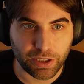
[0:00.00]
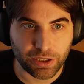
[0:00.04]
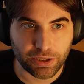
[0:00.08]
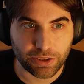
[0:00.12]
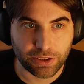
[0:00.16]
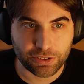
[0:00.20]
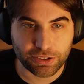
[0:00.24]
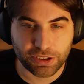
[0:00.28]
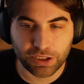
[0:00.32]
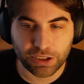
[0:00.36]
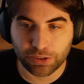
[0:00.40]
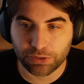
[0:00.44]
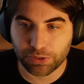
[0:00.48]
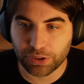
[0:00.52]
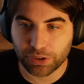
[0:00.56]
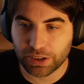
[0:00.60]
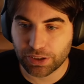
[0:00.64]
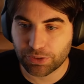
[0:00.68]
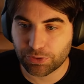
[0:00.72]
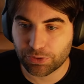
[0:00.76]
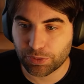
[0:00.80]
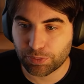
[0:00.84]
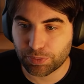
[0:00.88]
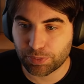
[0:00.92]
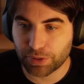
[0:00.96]
is already
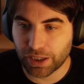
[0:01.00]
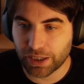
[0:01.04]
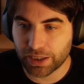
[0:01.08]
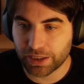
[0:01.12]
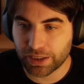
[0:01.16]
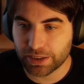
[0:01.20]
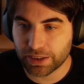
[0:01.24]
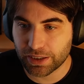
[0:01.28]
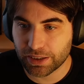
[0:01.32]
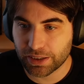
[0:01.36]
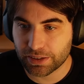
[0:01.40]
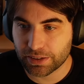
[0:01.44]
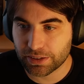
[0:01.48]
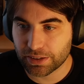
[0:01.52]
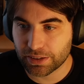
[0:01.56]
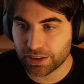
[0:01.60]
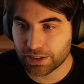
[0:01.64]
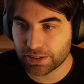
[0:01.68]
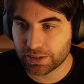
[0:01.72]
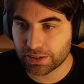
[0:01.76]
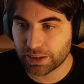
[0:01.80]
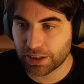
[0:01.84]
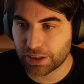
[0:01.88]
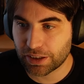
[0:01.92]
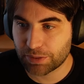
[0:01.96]
replying and
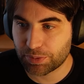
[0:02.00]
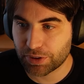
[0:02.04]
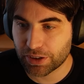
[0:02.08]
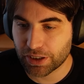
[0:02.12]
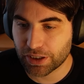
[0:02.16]
helping